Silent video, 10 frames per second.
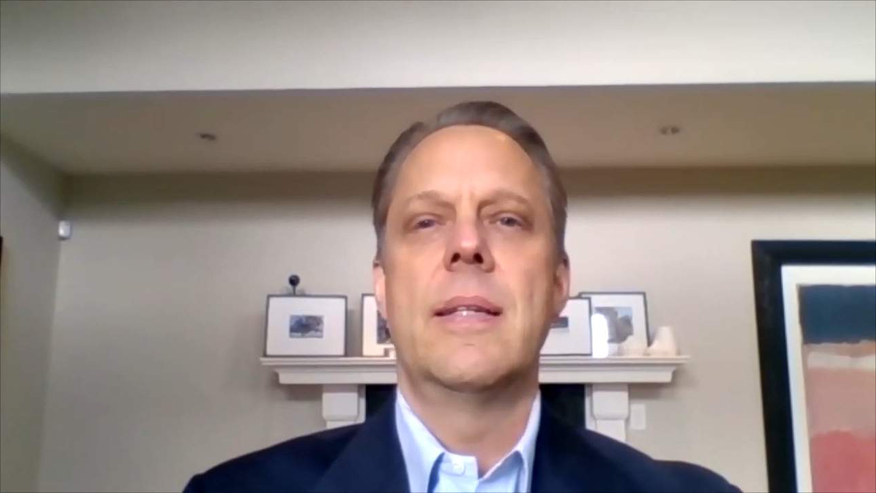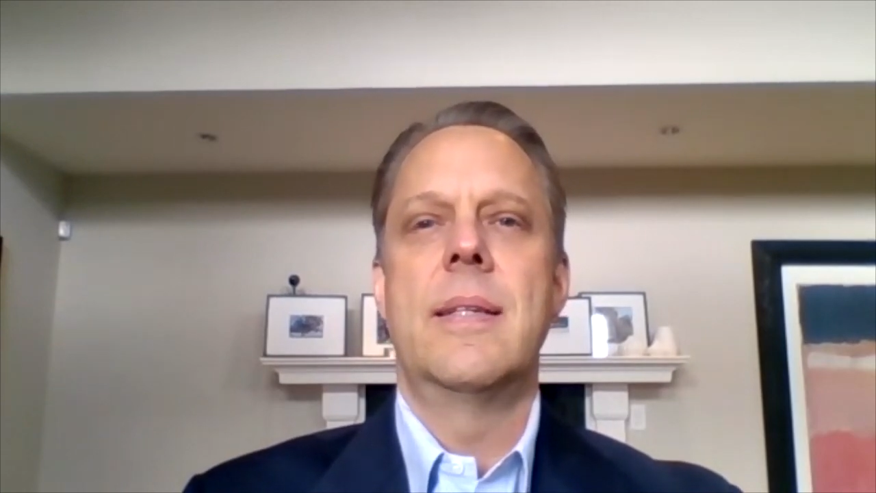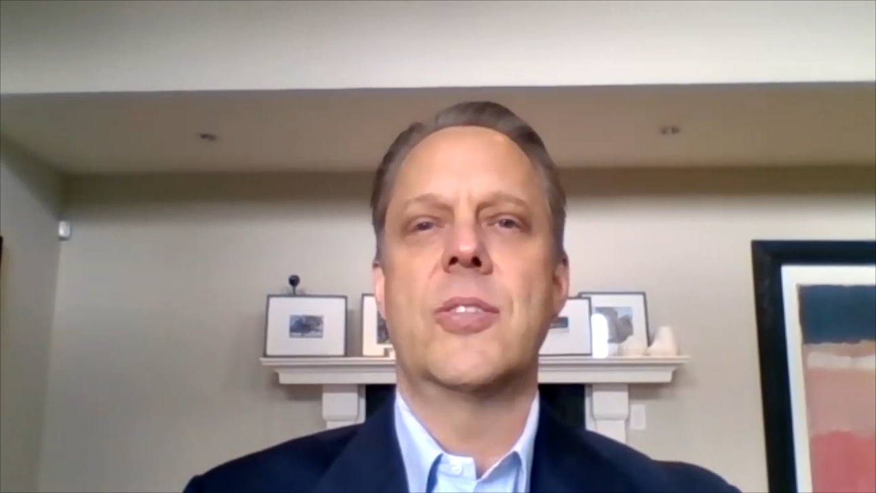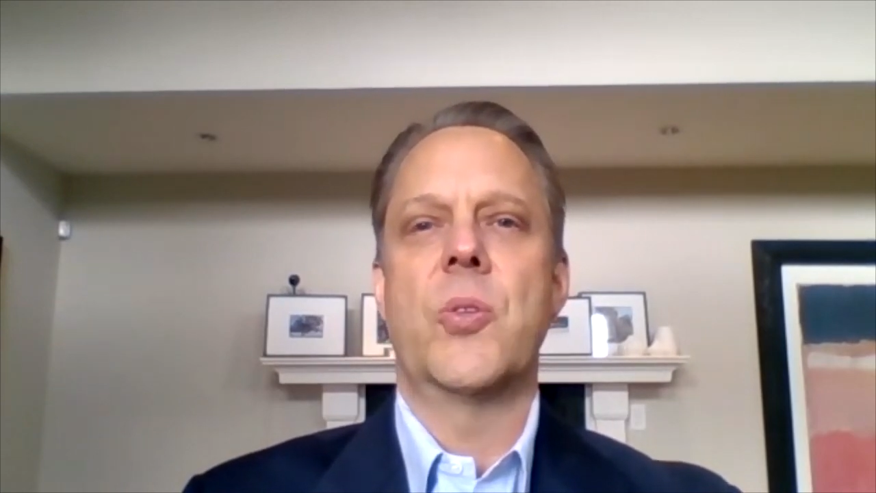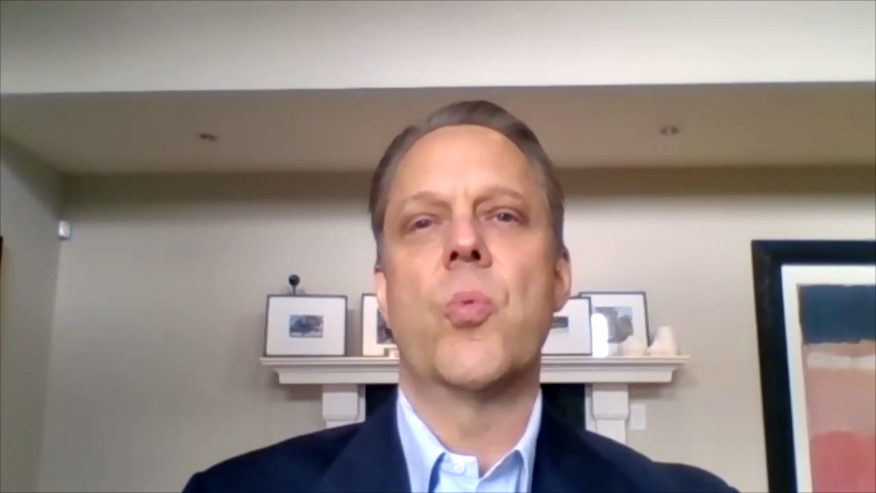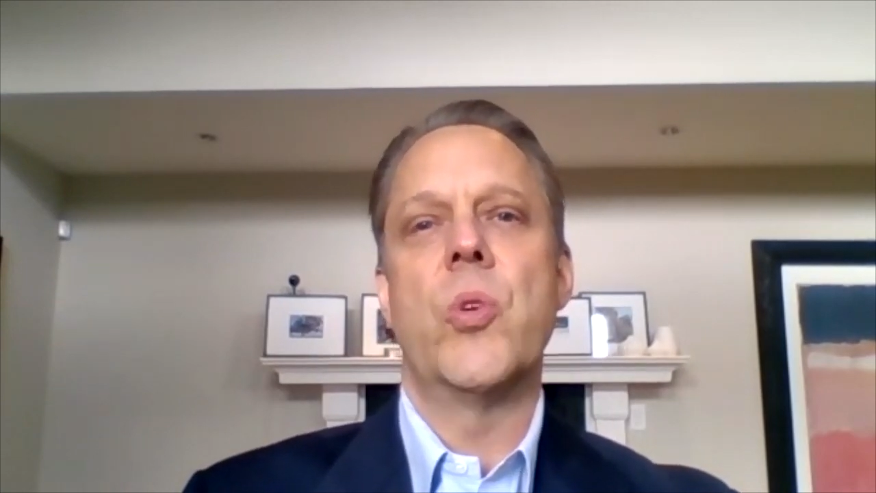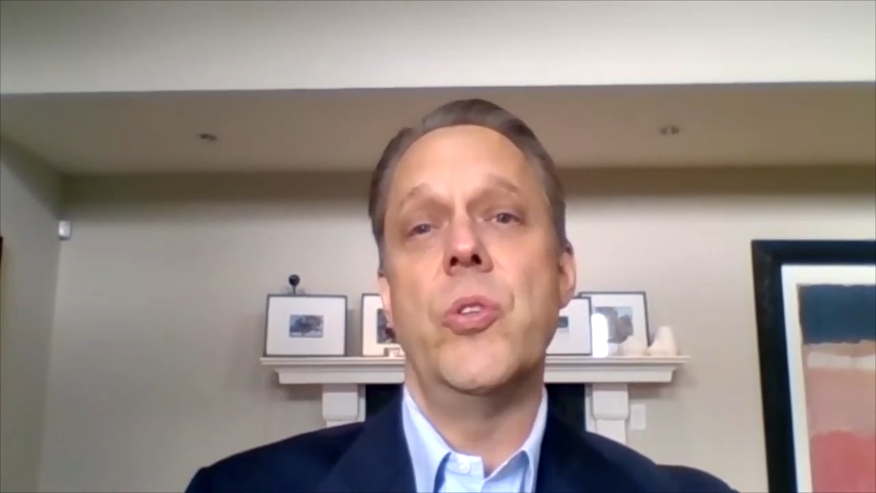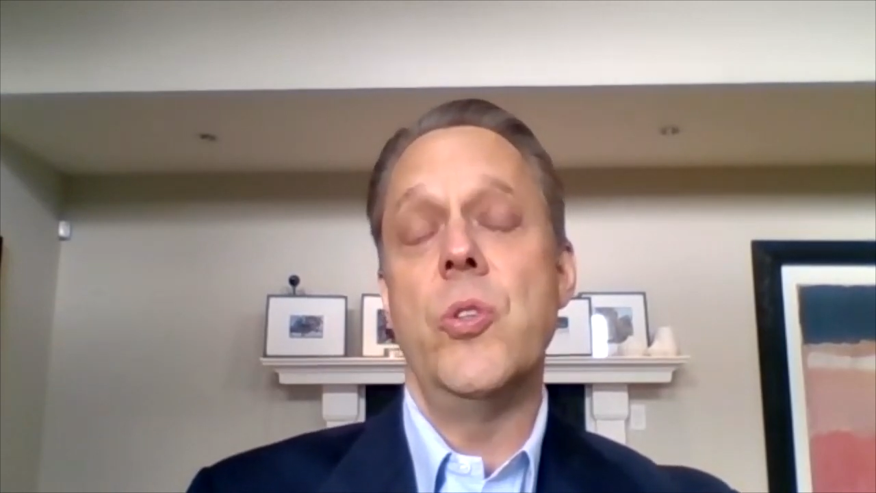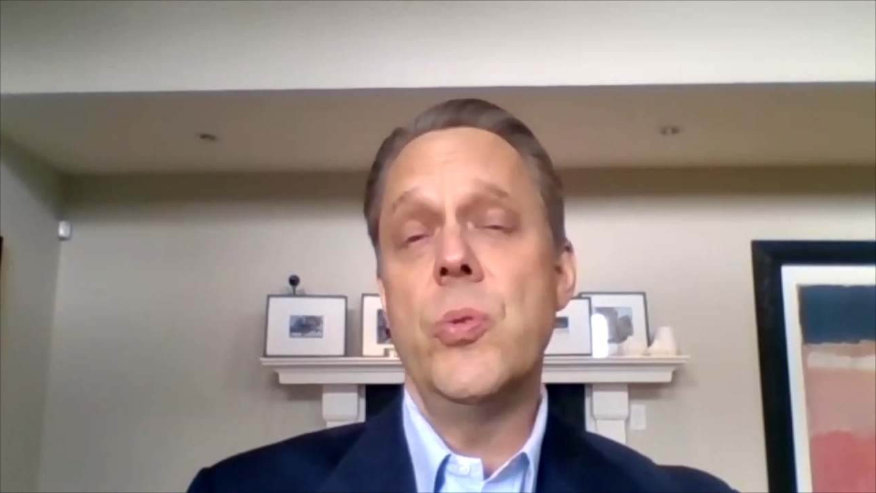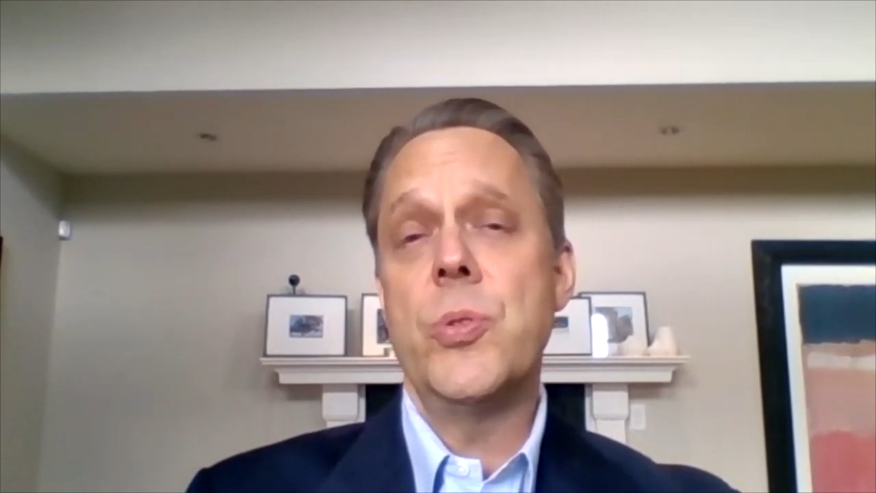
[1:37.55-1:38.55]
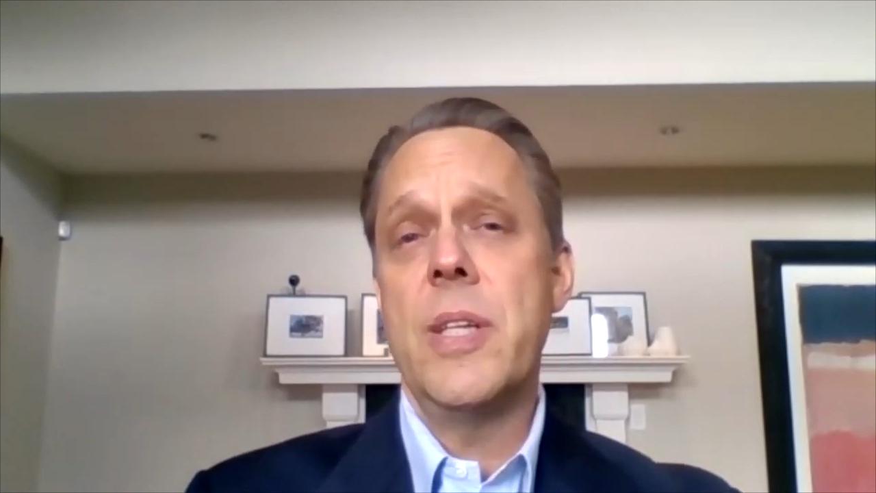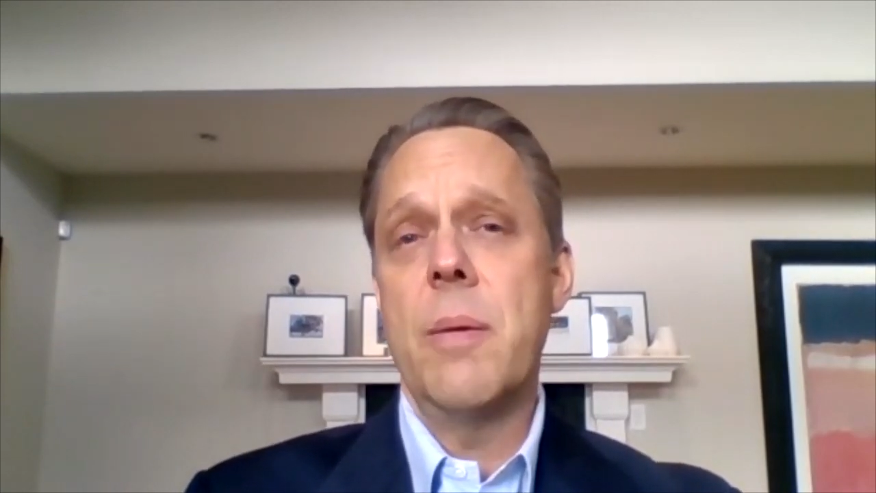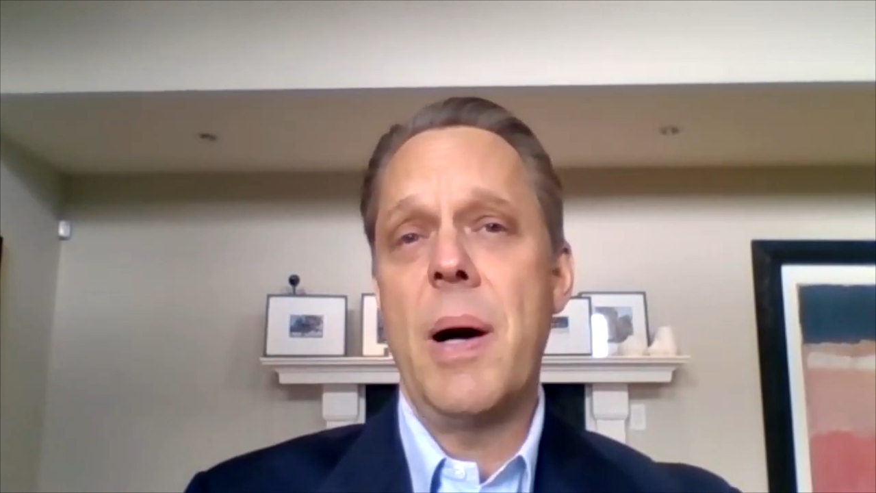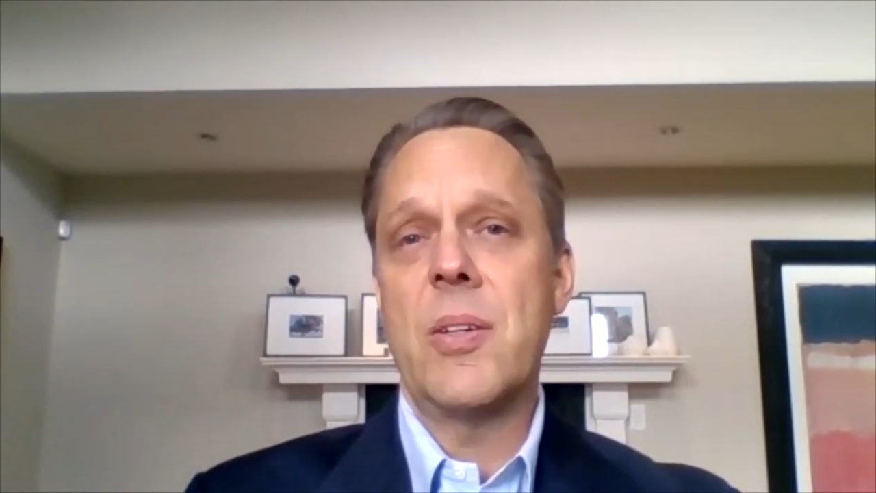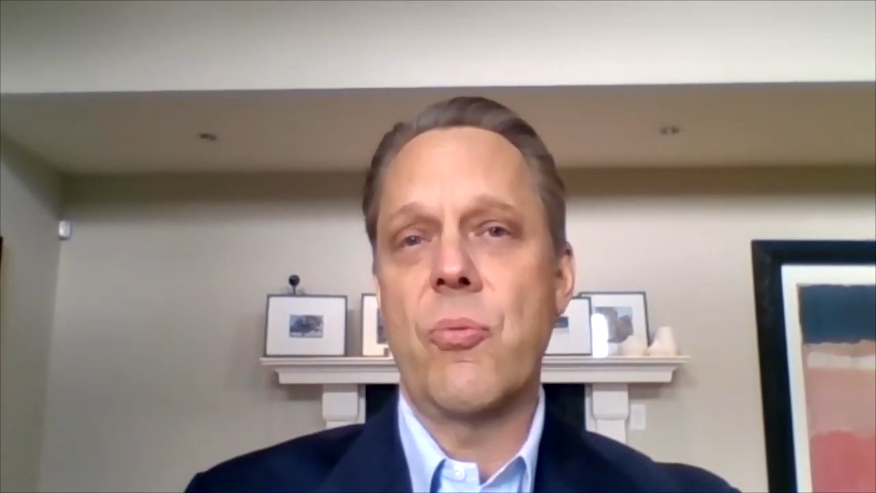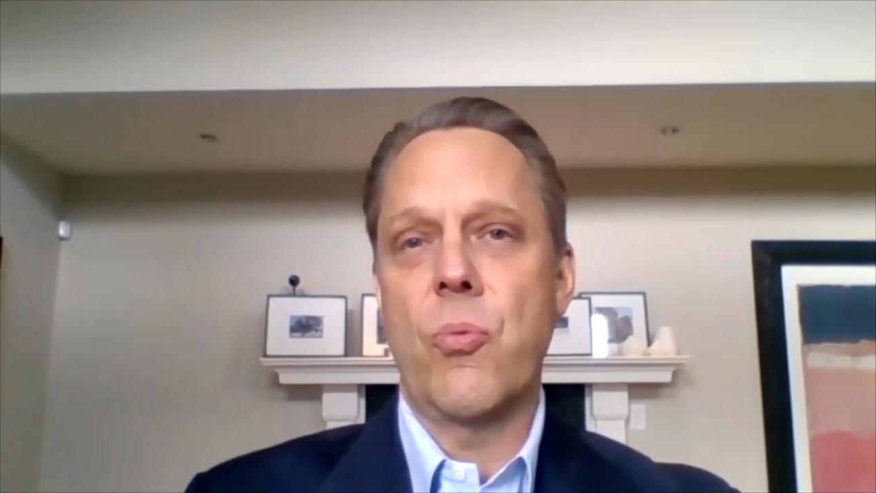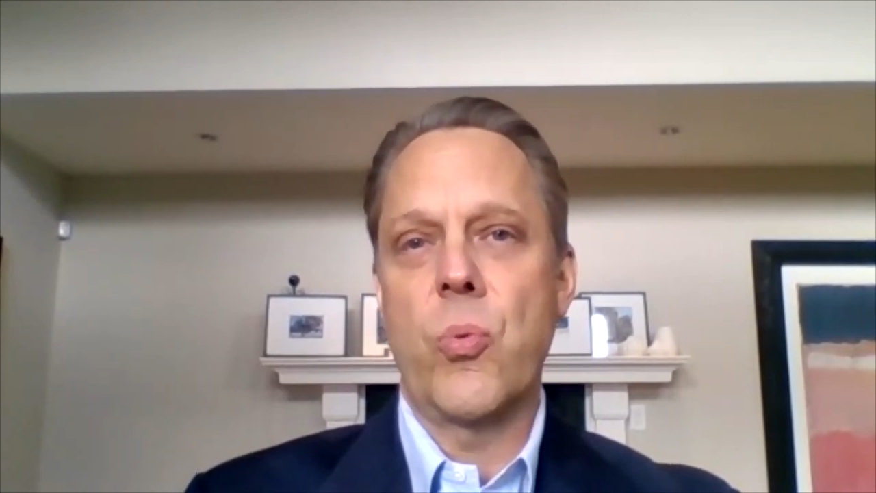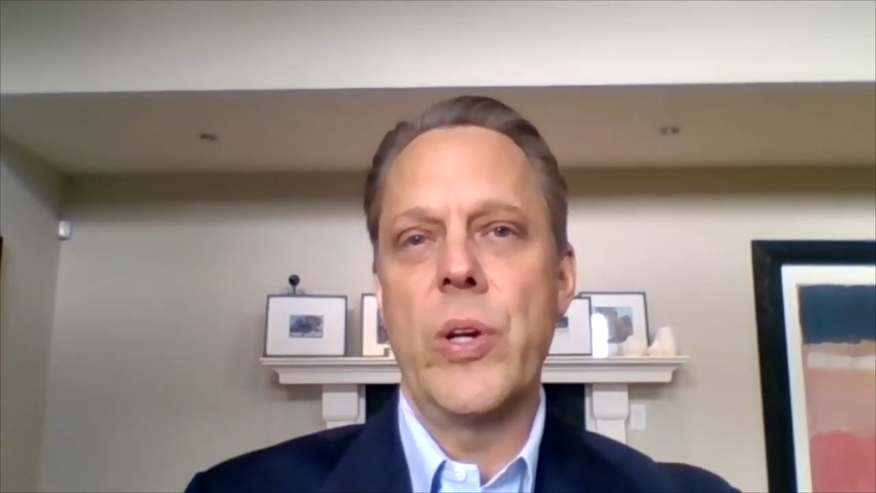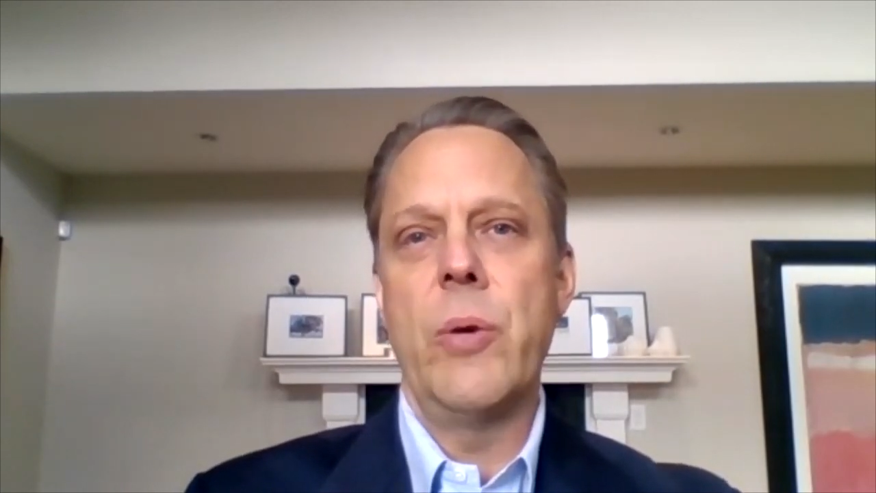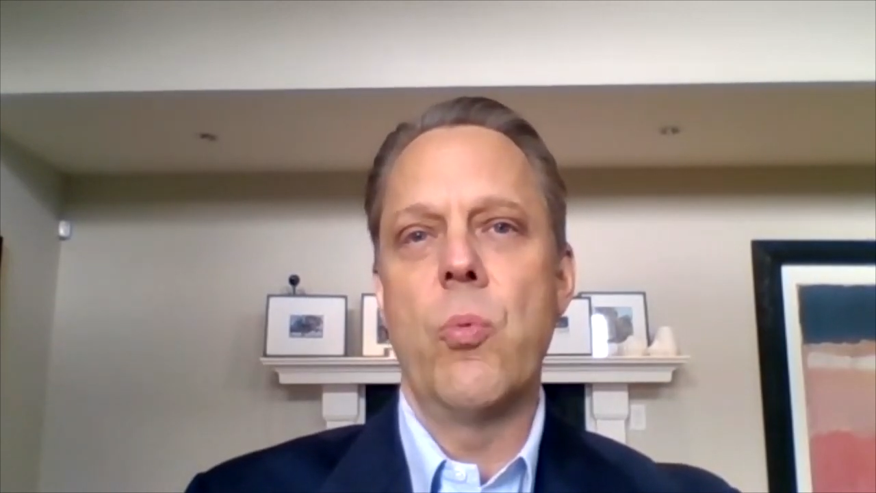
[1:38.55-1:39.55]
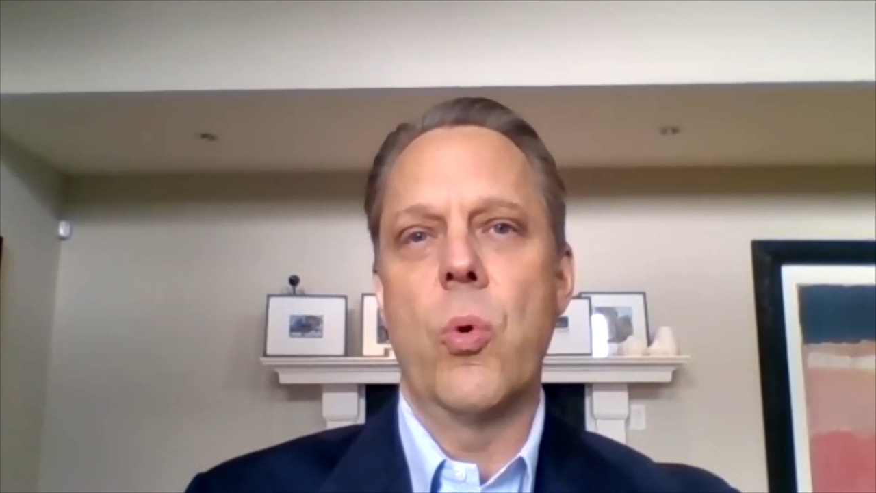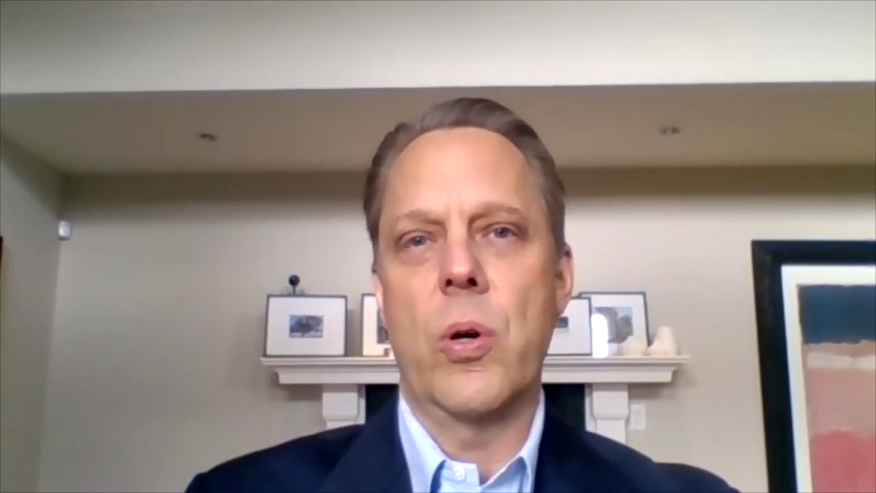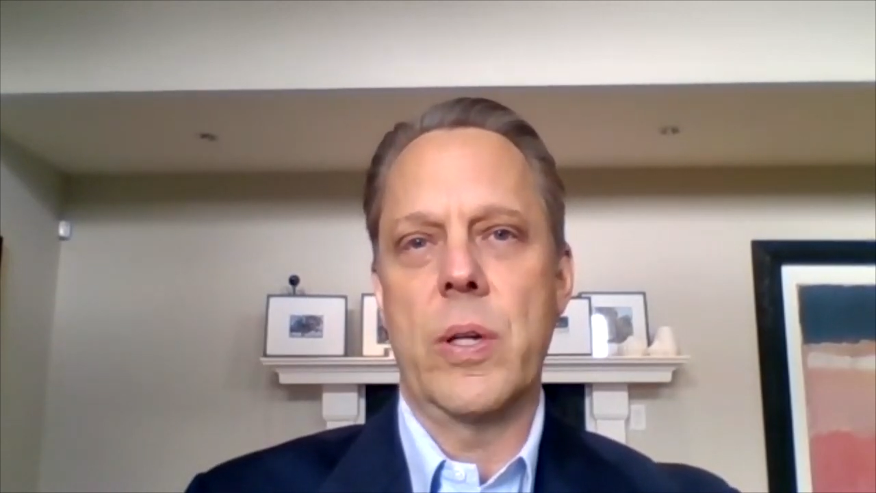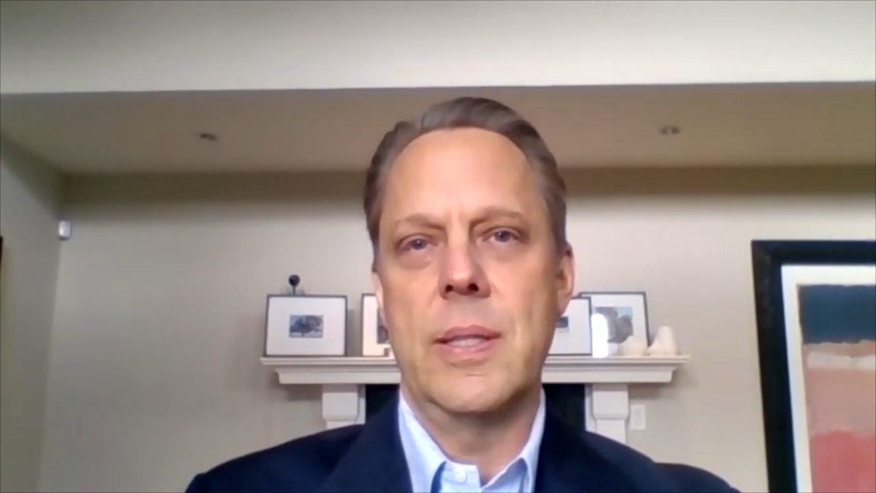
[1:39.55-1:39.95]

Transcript: Does it reduce the amount of rework